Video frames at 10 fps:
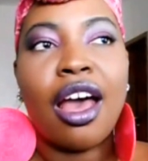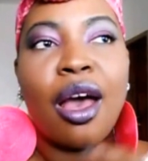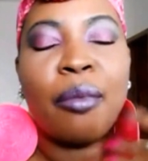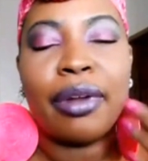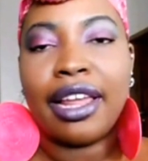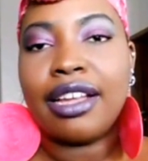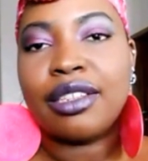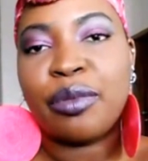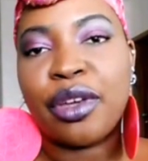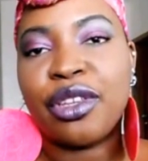
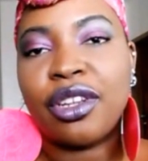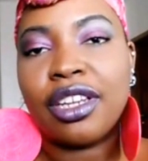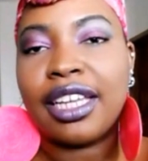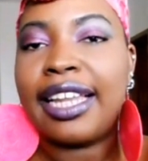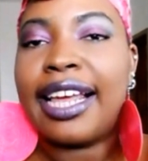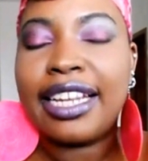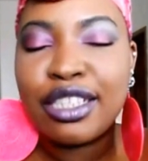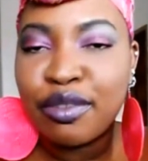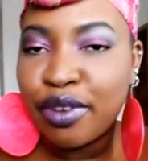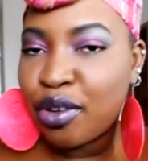place where you're looking at
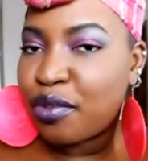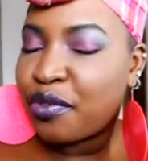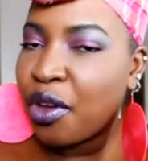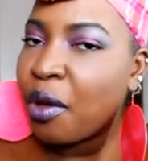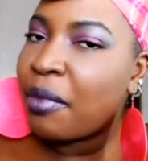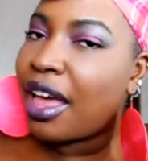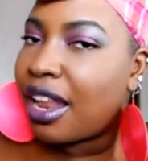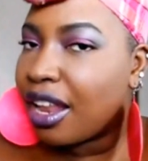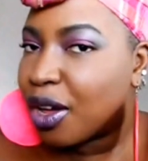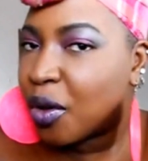this video from.
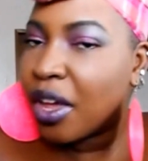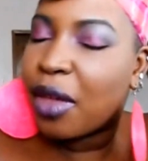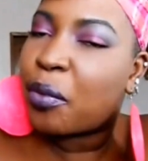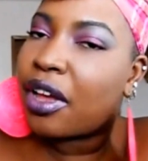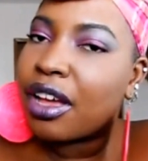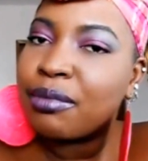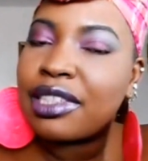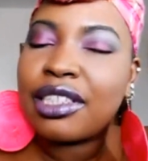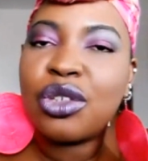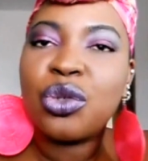Hello and welcome to
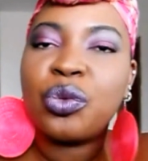you.